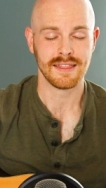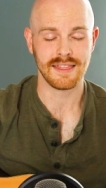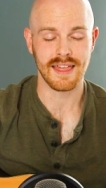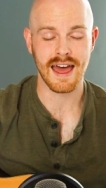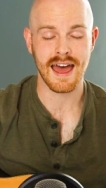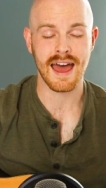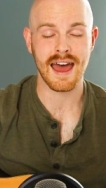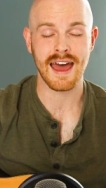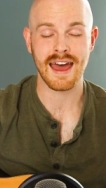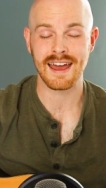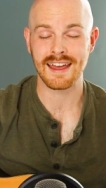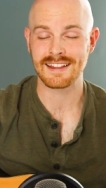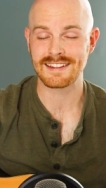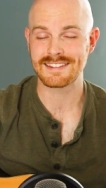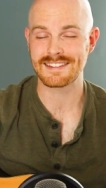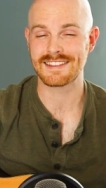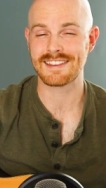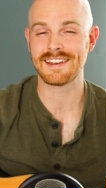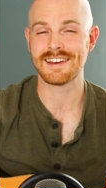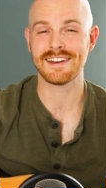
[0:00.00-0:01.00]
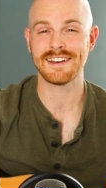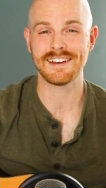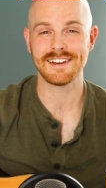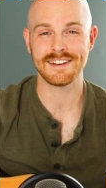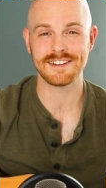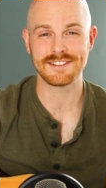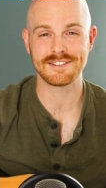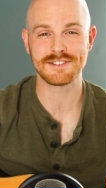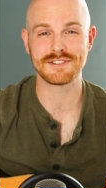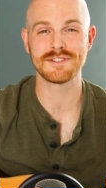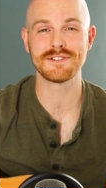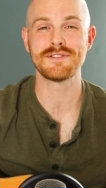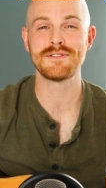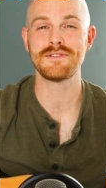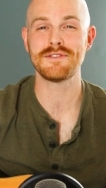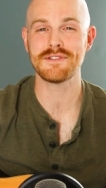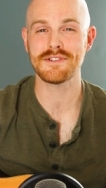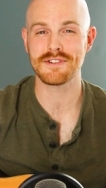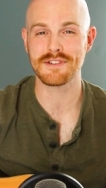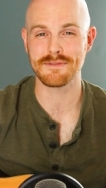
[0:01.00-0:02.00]
That's the
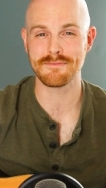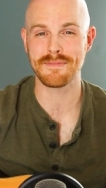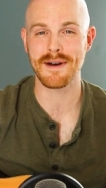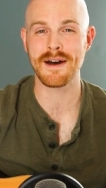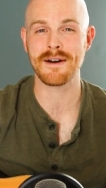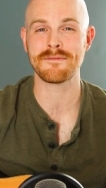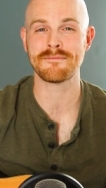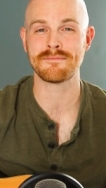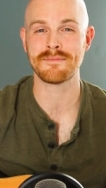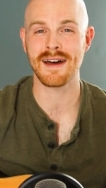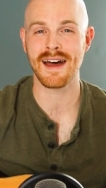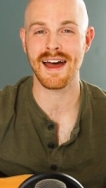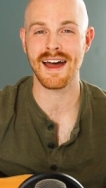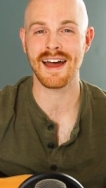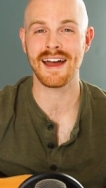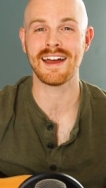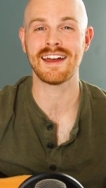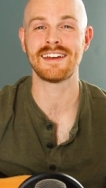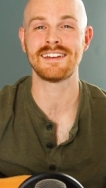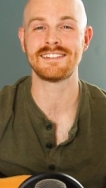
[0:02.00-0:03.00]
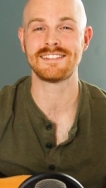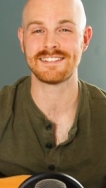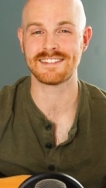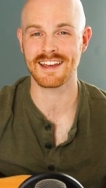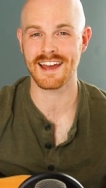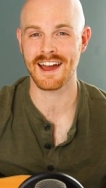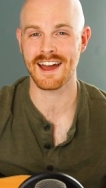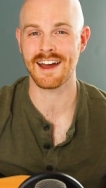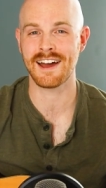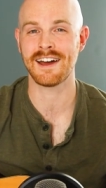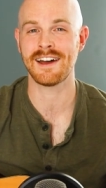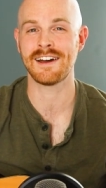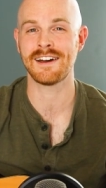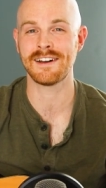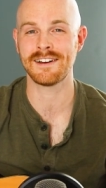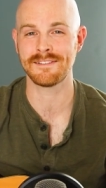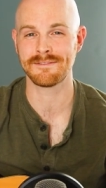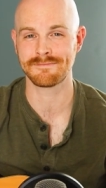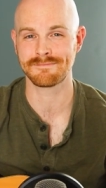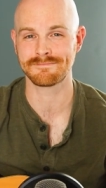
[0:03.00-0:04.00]
truth about my
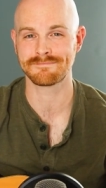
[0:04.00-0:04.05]
job.